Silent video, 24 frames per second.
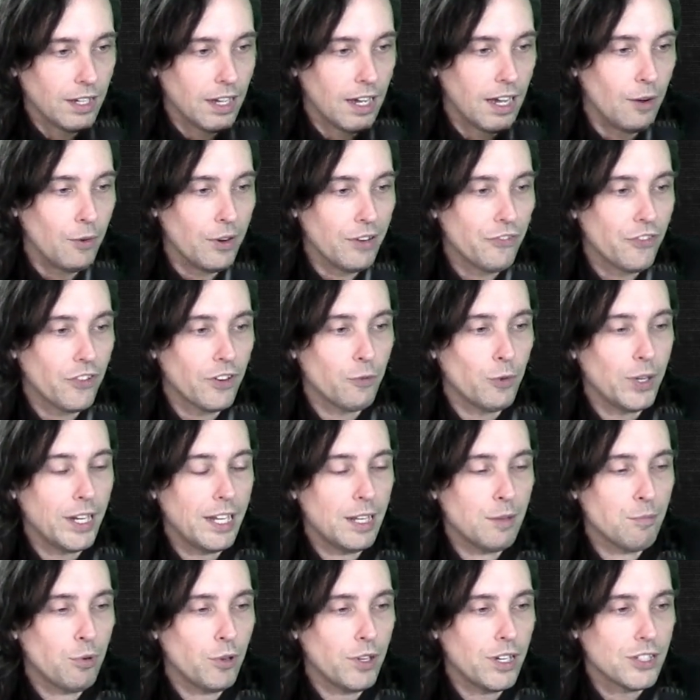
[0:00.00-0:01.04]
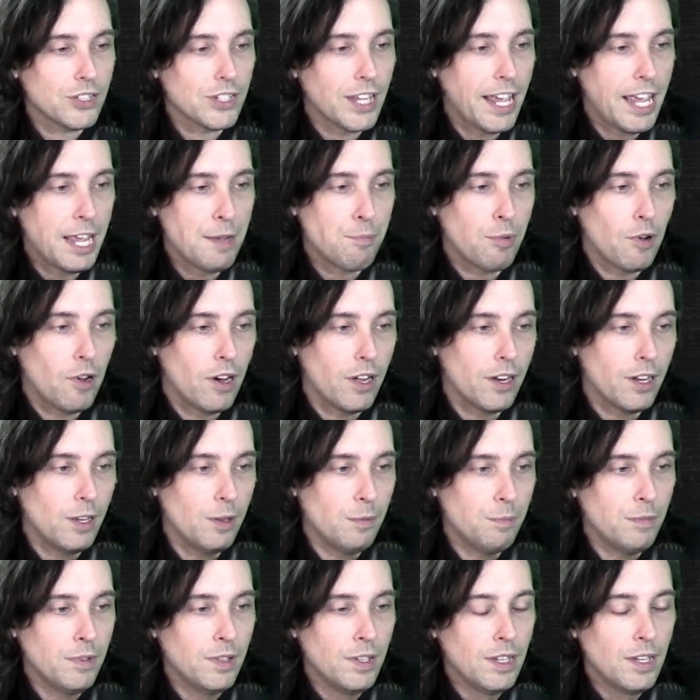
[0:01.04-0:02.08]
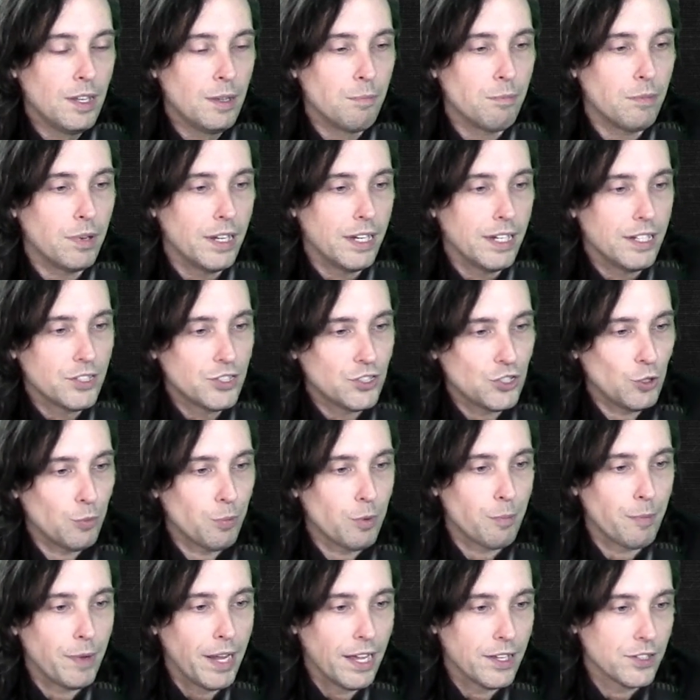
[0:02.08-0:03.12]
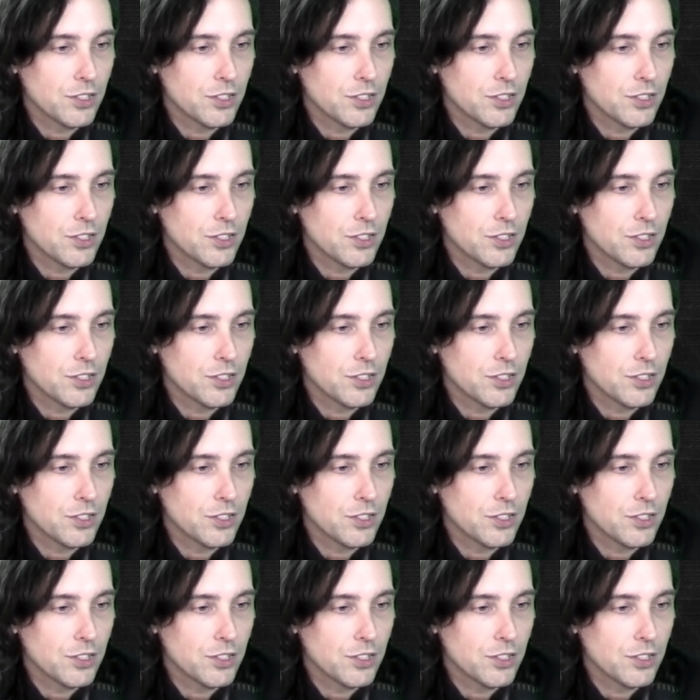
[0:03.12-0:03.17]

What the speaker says: We didn't put his cape on him, but he's Superman.